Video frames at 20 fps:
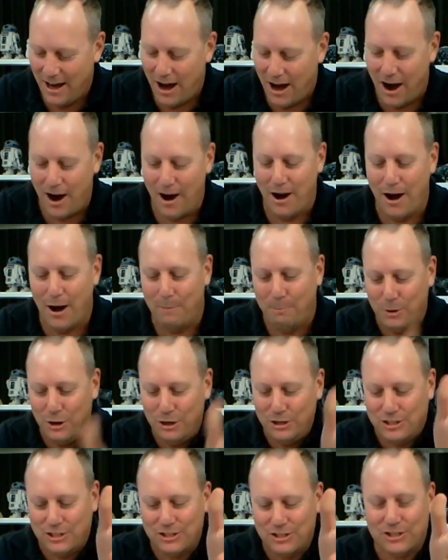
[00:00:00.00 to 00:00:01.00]
Alright,
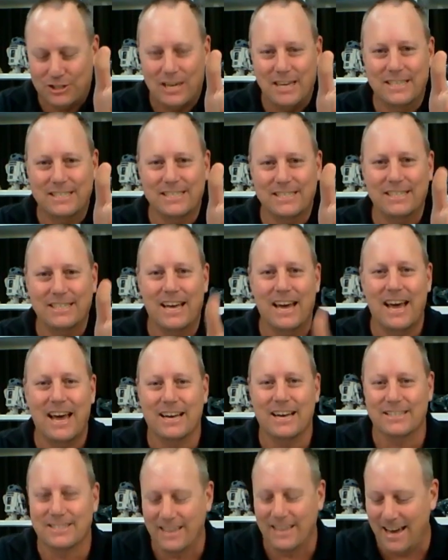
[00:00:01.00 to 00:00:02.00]
Booster G's in the
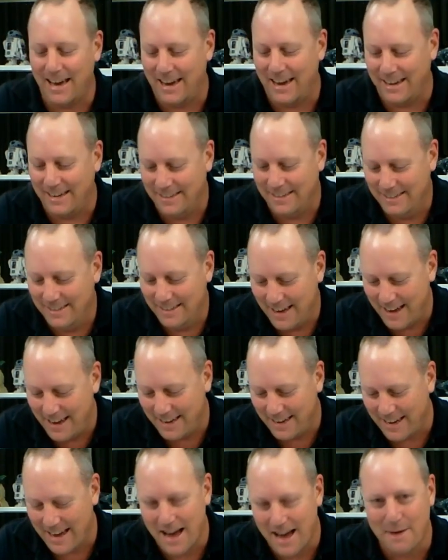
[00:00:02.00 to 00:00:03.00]
house. Hey, how
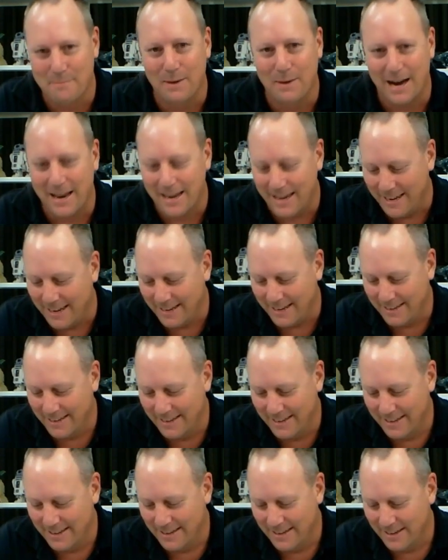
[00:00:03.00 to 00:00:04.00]
you going, buddy?
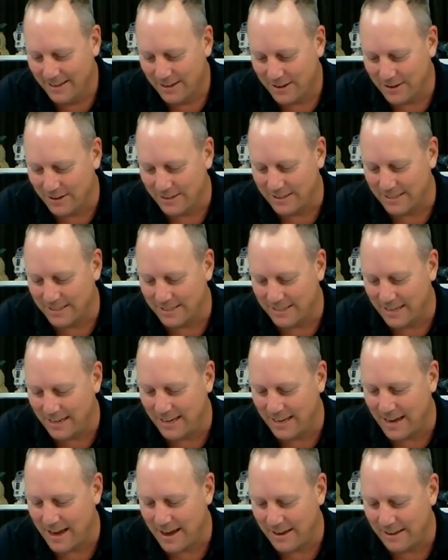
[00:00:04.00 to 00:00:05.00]
Good to see
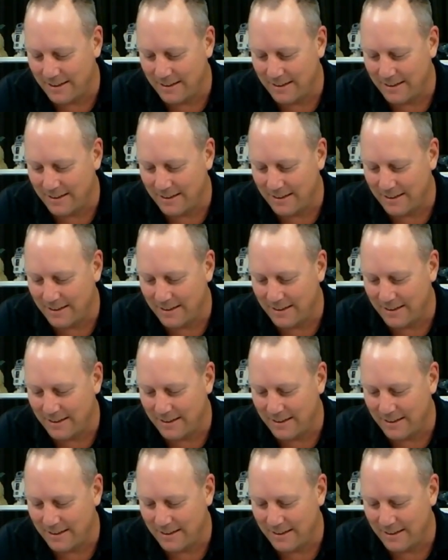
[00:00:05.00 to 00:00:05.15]
ya.